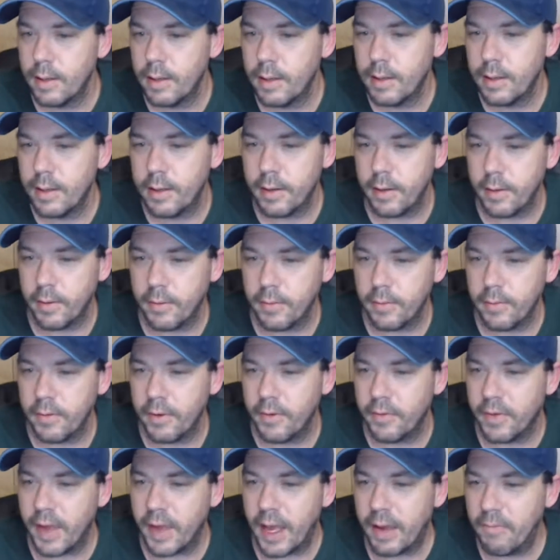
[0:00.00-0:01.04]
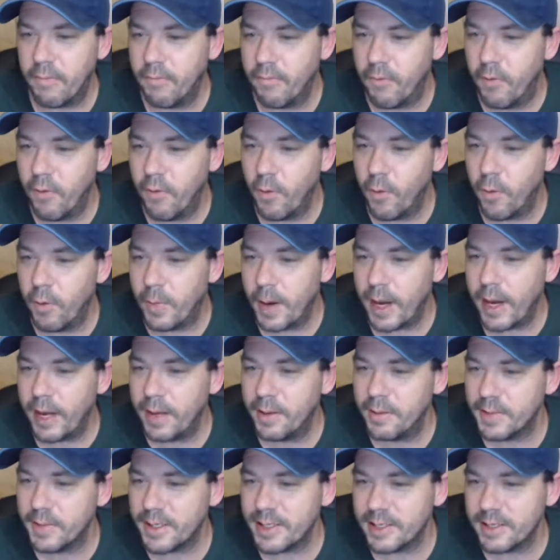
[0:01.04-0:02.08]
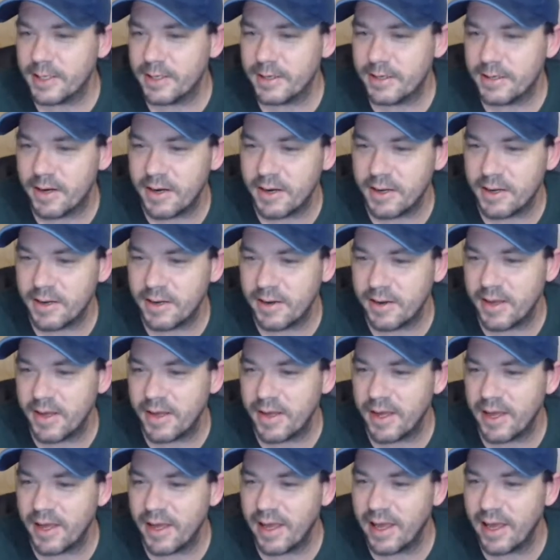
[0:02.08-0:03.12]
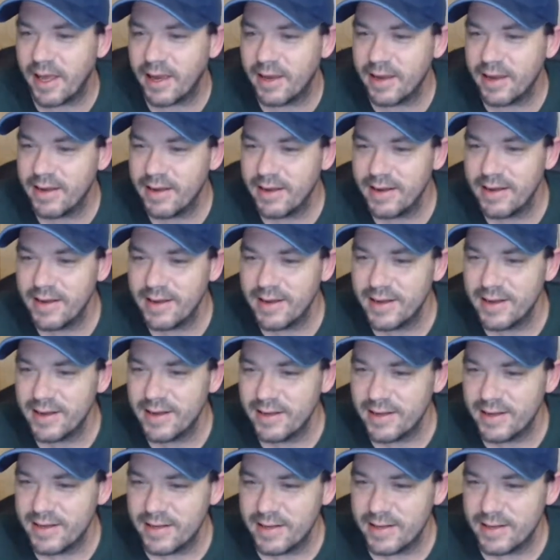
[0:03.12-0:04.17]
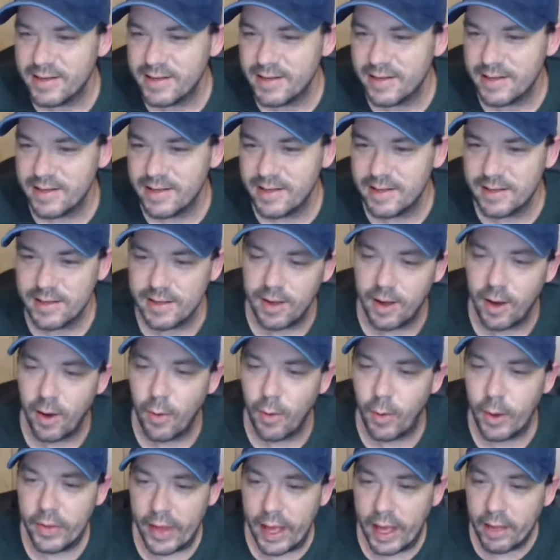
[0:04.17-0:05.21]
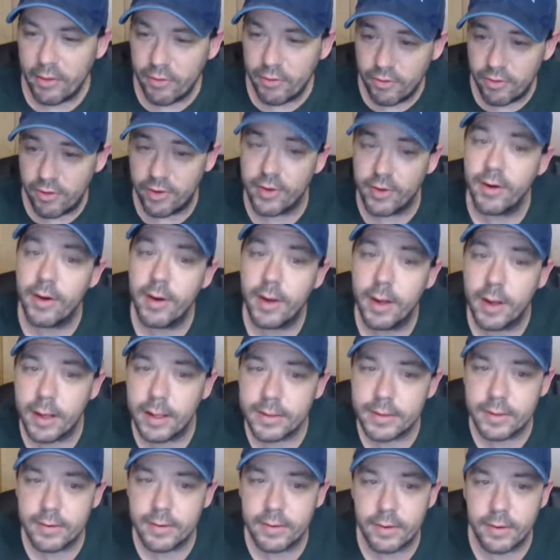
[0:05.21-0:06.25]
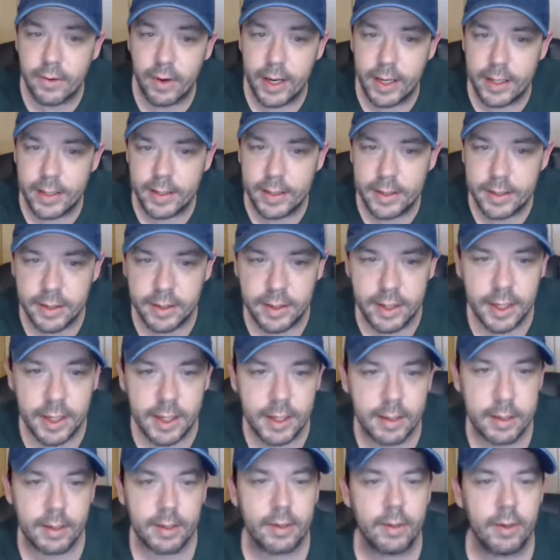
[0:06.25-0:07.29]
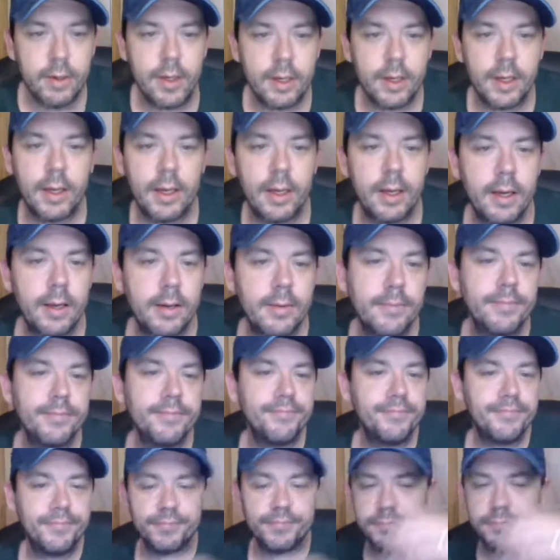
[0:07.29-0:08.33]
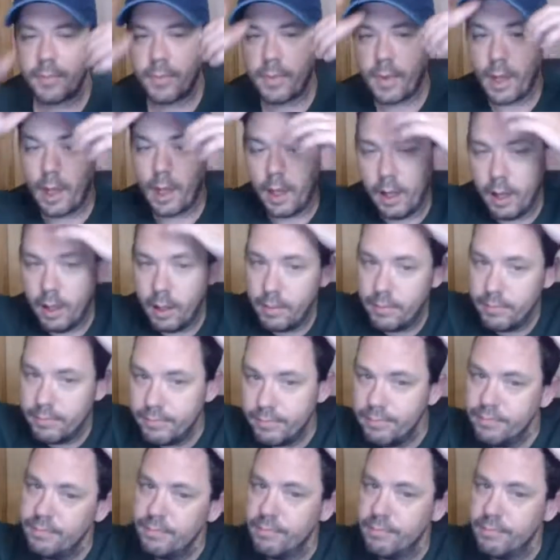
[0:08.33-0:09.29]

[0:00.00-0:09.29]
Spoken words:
you gained 4 pounds because you started cooking again. Well, that's good. It's great that you're getting to cook again. Um,